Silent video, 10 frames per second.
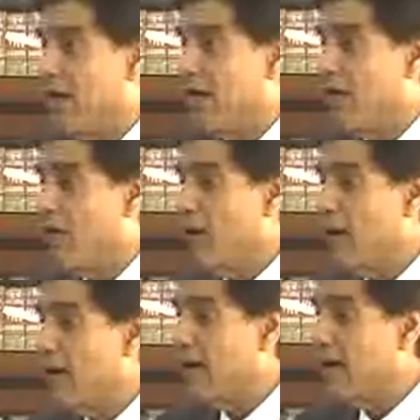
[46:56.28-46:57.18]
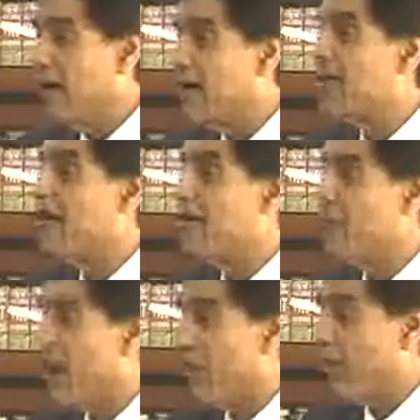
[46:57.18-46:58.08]
whether that deduction is
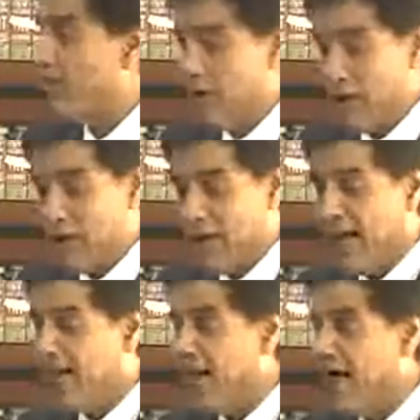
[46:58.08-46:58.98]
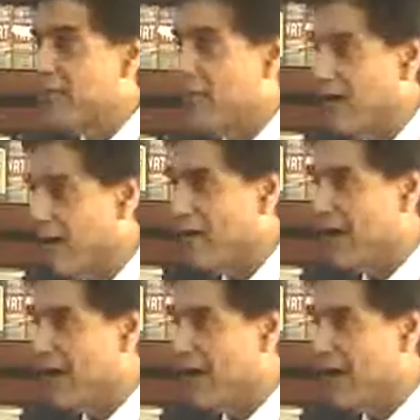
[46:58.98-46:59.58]
proper, because that gets multiplied